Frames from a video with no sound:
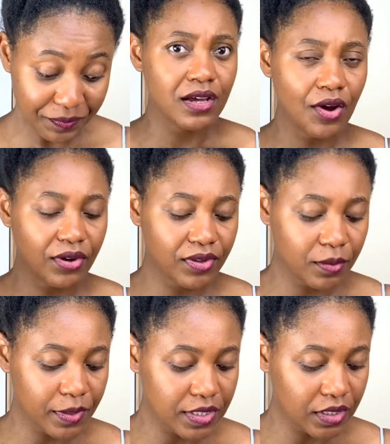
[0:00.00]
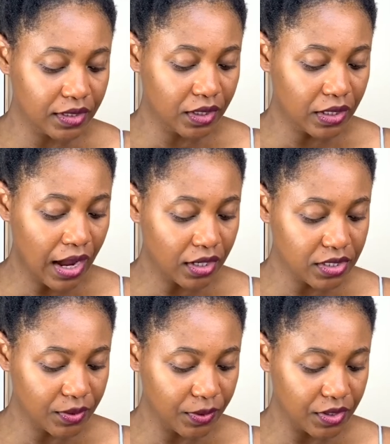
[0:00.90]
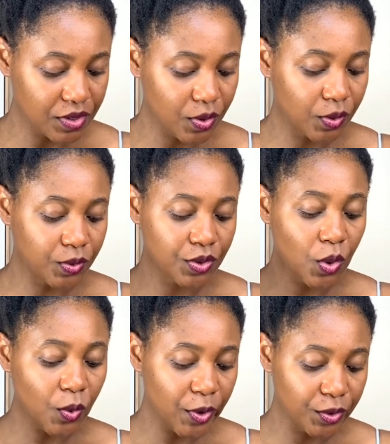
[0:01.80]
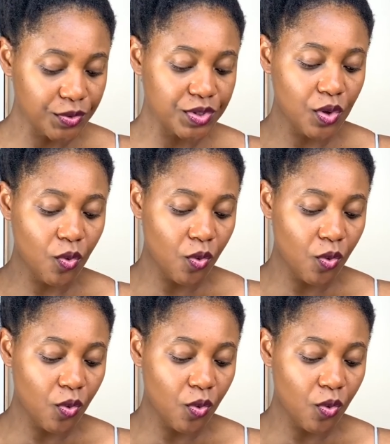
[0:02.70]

However, the particular article is called Oils,